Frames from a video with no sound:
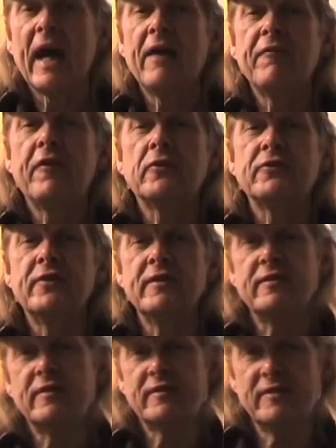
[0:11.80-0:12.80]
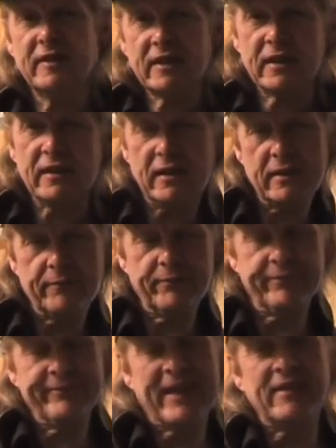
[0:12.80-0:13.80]
folks, this is Siggi.
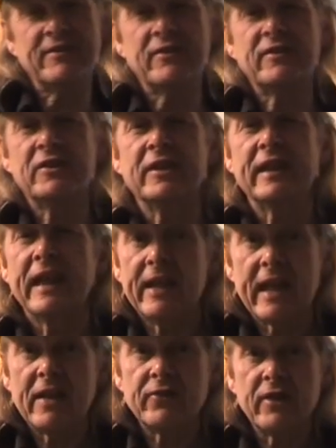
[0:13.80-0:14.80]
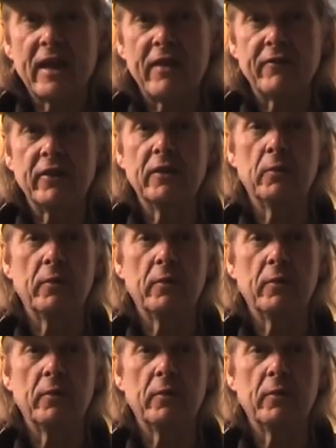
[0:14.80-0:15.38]
Nice to see you again, nice to have you here